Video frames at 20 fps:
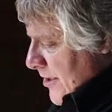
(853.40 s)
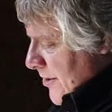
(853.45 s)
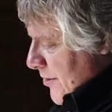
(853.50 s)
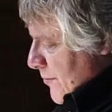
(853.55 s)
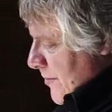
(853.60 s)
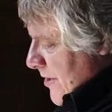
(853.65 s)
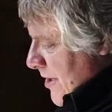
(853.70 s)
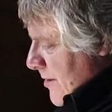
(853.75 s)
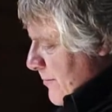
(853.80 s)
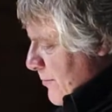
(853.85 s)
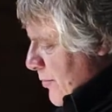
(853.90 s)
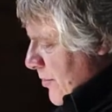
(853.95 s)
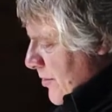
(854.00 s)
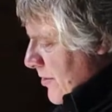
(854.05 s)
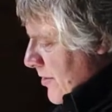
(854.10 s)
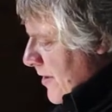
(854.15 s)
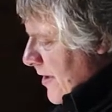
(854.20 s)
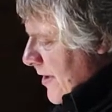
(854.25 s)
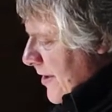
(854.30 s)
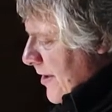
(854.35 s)
so we can put
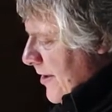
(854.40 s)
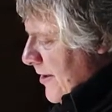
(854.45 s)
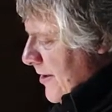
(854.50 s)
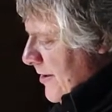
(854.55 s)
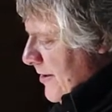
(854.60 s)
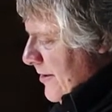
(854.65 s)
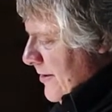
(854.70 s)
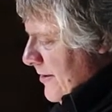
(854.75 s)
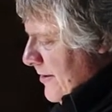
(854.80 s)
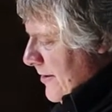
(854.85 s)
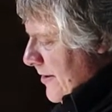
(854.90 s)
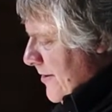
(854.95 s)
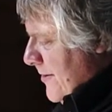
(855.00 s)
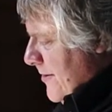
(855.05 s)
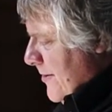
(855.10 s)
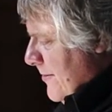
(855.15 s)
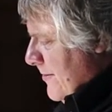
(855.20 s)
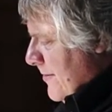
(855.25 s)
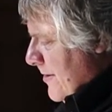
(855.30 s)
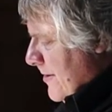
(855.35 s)
it on our
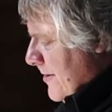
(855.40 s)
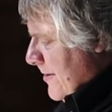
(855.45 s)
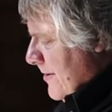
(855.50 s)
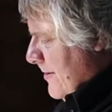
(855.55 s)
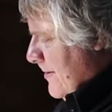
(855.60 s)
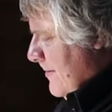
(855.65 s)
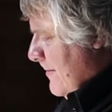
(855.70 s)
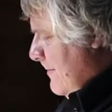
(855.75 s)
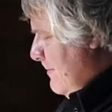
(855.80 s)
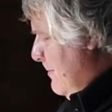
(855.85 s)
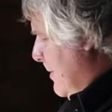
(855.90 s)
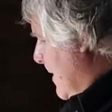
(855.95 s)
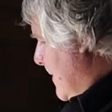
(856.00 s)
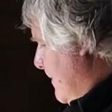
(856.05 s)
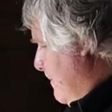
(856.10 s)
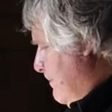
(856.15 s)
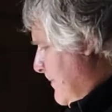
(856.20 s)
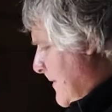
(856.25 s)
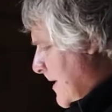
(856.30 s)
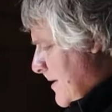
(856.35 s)
newer pump,
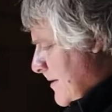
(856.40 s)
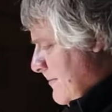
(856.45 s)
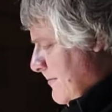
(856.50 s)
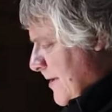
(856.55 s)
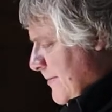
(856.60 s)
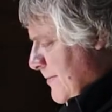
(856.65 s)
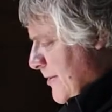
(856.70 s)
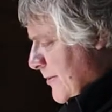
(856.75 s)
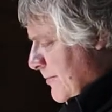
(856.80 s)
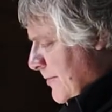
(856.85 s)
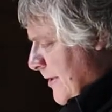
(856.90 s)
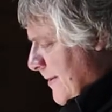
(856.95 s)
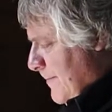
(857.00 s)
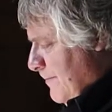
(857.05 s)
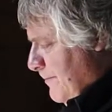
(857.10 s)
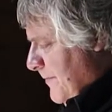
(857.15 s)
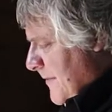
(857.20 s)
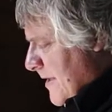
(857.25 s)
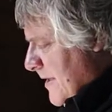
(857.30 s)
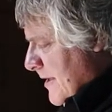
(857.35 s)
our rebuilt pump.
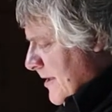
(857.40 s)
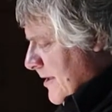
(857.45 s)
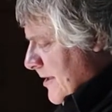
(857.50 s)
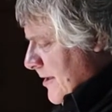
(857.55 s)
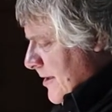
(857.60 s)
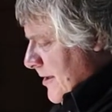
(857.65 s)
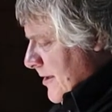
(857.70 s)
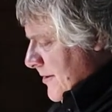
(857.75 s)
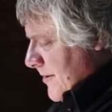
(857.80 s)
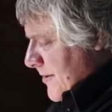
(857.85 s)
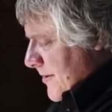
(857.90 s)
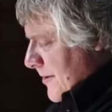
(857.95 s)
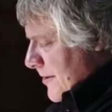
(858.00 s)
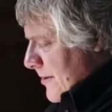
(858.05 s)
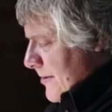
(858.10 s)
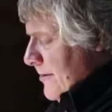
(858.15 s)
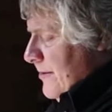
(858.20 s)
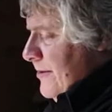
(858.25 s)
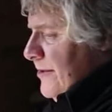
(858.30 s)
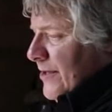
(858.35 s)

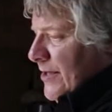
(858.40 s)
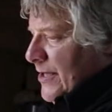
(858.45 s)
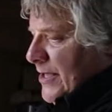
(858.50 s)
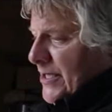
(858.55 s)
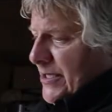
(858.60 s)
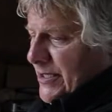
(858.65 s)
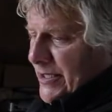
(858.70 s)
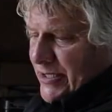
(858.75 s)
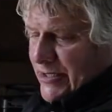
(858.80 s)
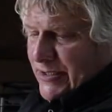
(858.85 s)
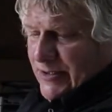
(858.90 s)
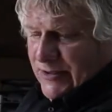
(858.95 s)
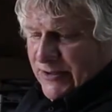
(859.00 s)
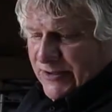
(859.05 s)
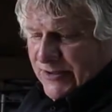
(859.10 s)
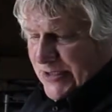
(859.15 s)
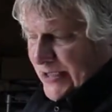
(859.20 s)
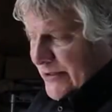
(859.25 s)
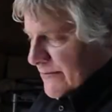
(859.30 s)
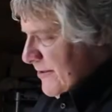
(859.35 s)
So, and it
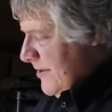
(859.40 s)
looks like we